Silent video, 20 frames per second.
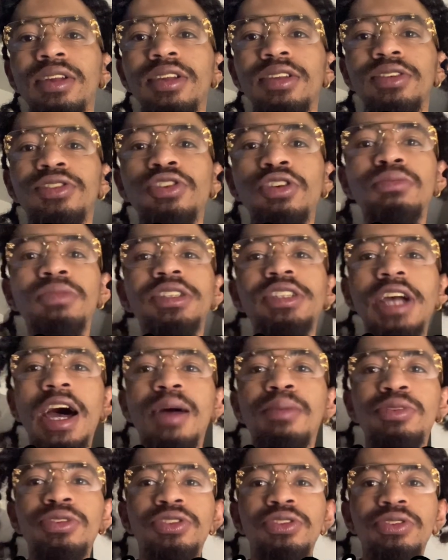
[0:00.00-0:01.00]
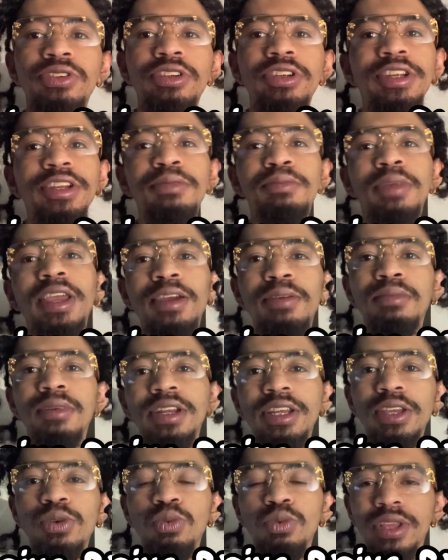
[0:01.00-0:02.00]
so much opportunity to make
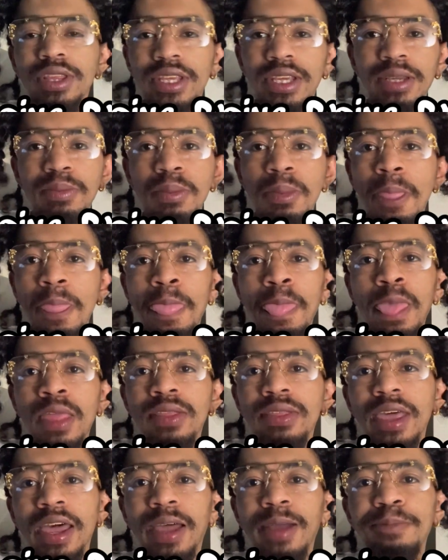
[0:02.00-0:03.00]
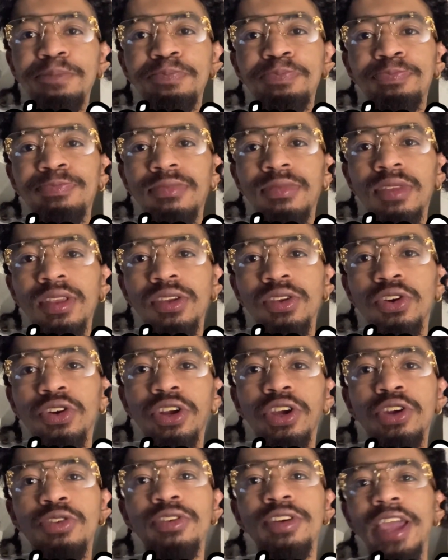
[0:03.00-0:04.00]
money with it that you're going
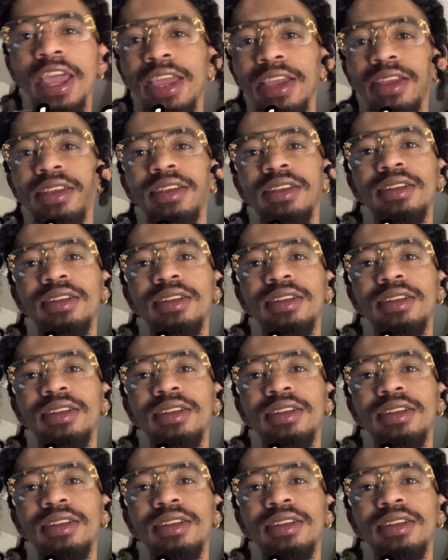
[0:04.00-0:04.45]
to create